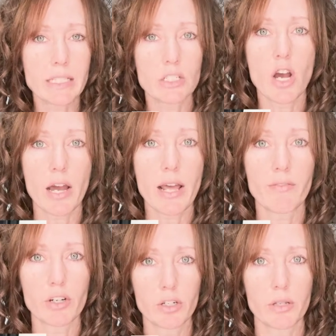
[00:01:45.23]
did not
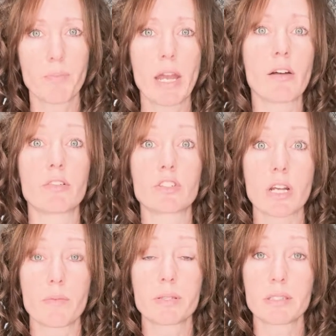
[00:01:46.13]
have a good pair of
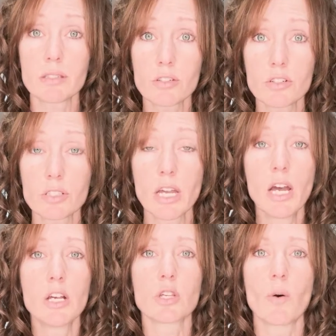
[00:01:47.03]
sharp scissors,
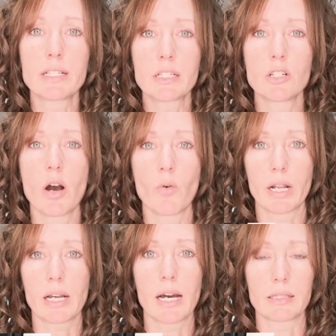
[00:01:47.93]
so I did not want
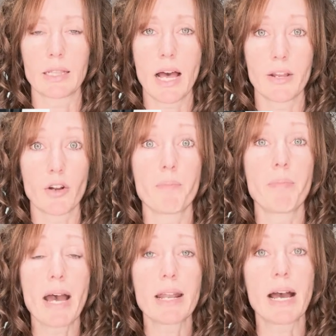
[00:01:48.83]
to cut the liner.
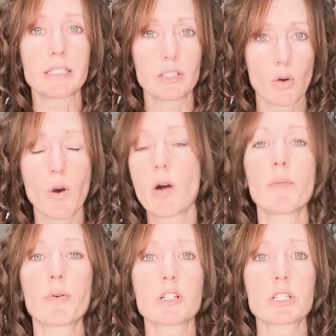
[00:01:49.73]
But I did go out
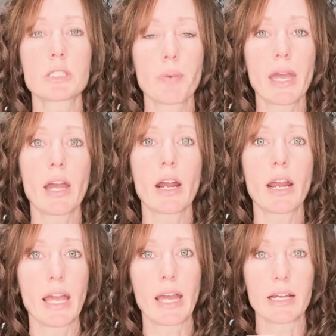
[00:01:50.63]
and purchase a pair
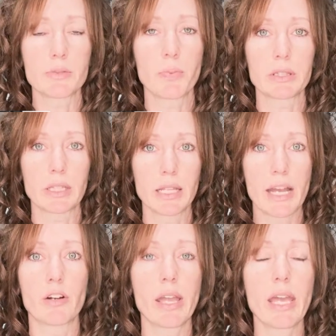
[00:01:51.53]
and put the
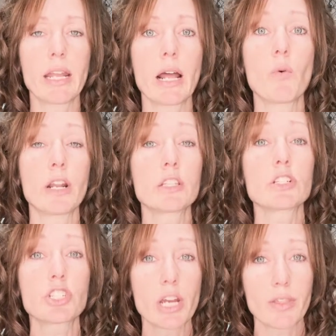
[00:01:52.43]
liner in, and I wanted to
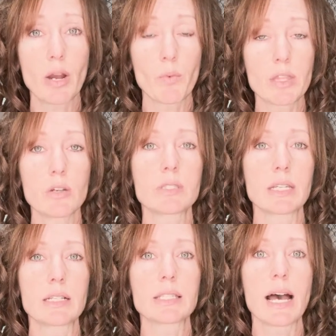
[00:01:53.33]
share that with you
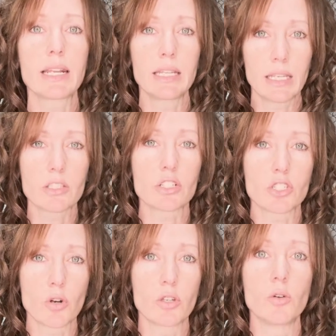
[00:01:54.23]
since I didn't get to
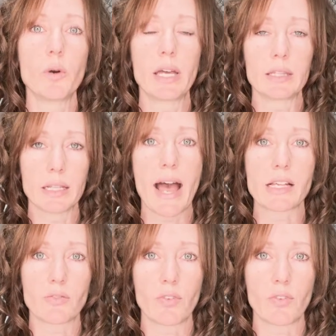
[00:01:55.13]
show you in the last